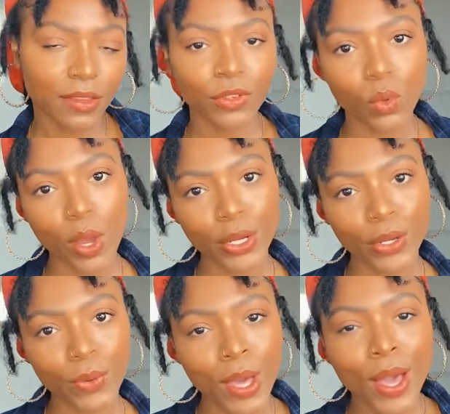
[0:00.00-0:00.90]
you are
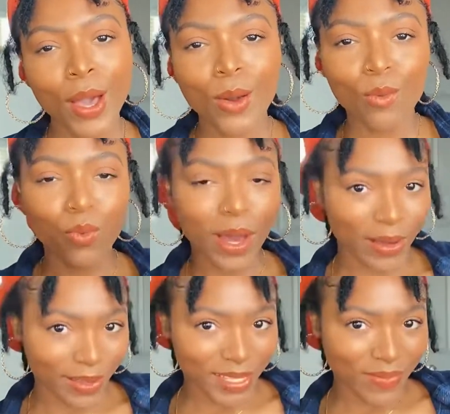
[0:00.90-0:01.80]
new,
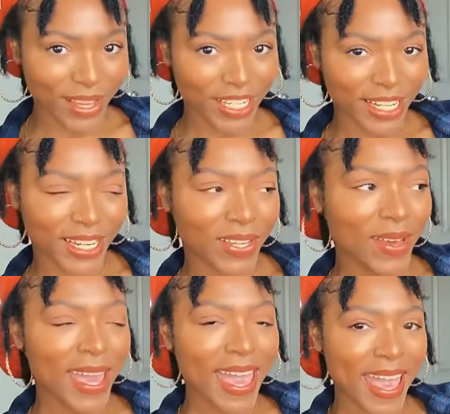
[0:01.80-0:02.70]
welcome to my channel.
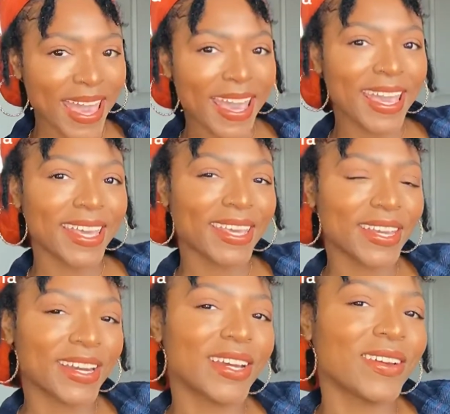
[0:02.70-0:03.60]
Hey
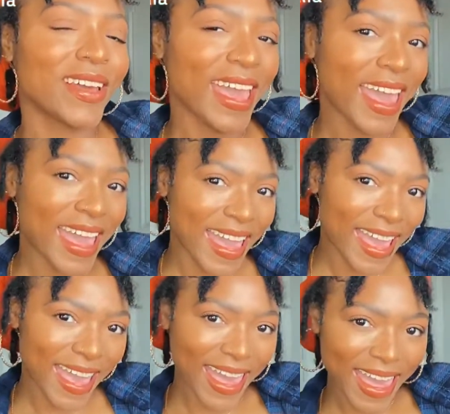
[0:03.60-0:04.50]
girl,
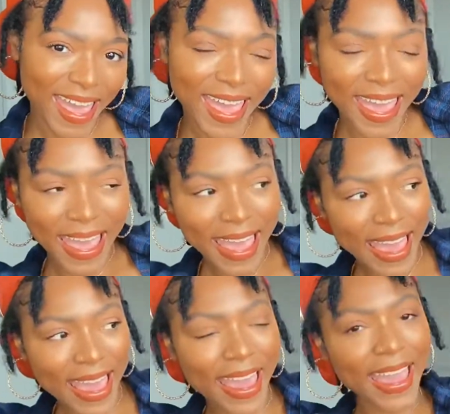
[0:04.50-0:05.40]

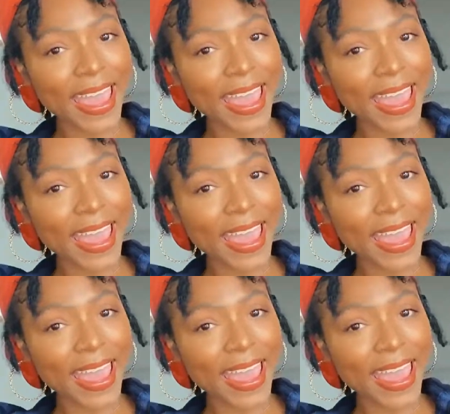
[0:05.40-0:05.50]
hey.